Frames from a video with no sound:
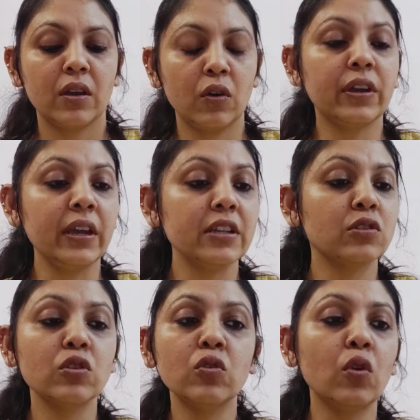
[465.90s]
Okay,
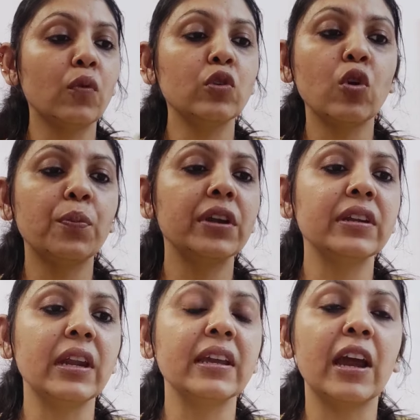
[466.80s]
so you don't want to operate
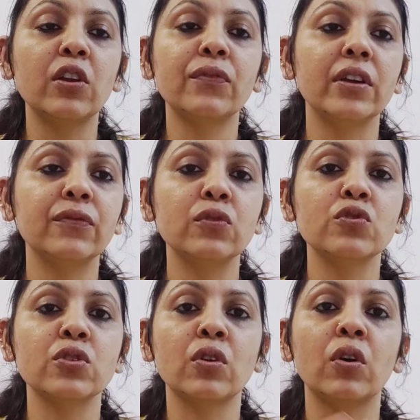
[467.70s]
in any kind of
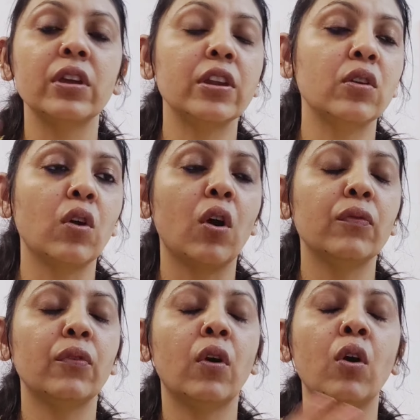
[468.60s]
confusion or in and
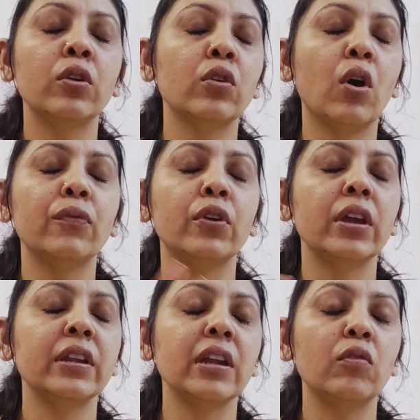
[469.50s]
off, on and off or
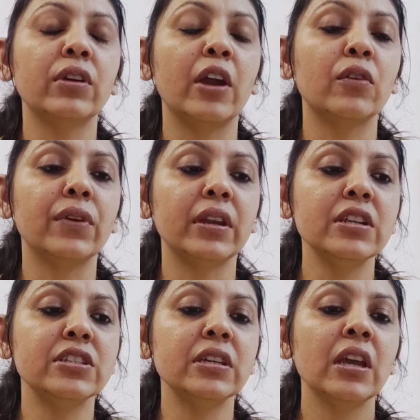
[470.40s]
in and out kind of
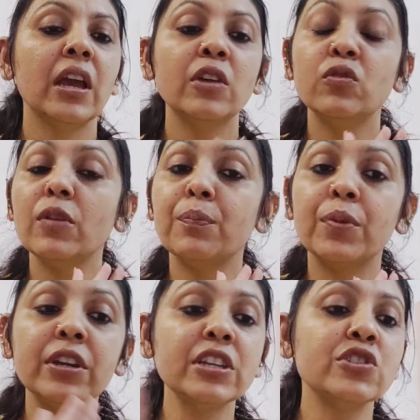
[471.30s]
energy. You are
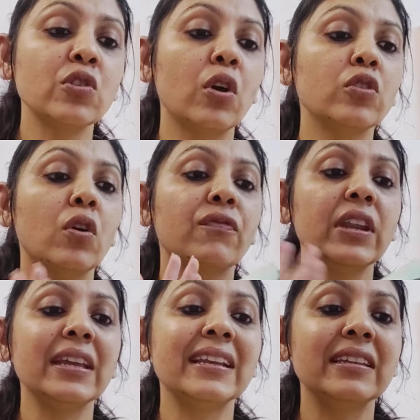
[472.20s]
pretty sure, you are
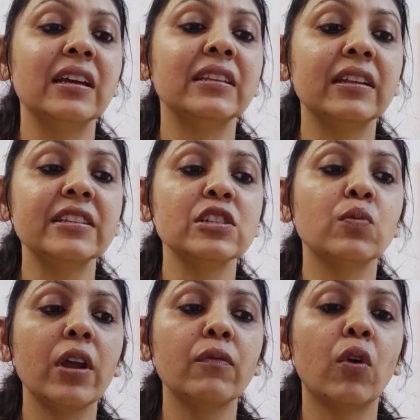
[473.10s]
very clear that this is
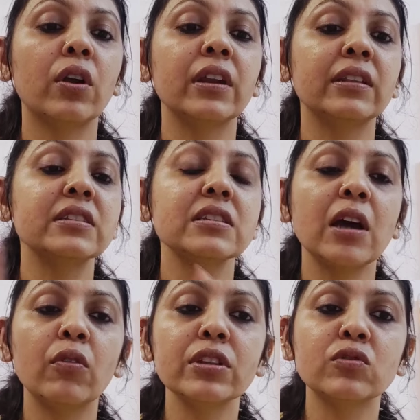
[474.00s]
what I want and this is
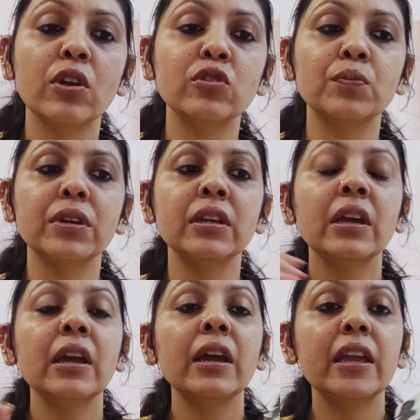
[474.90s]
how it is going to
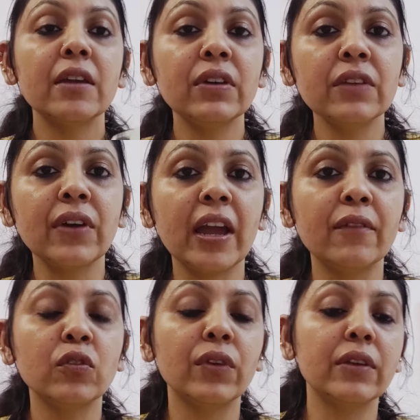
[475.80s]
be. Even if I
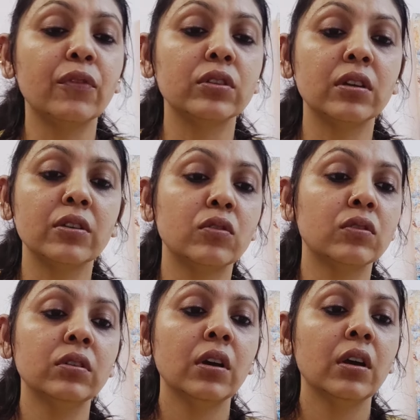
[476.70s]
have to wait for the, you
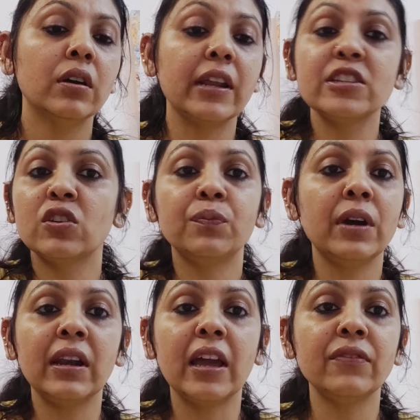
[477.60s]
know, rest of
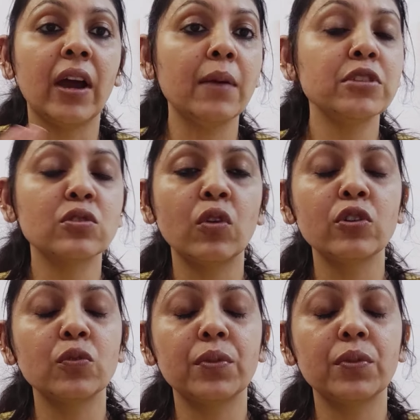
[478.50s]
my life, I'm just going to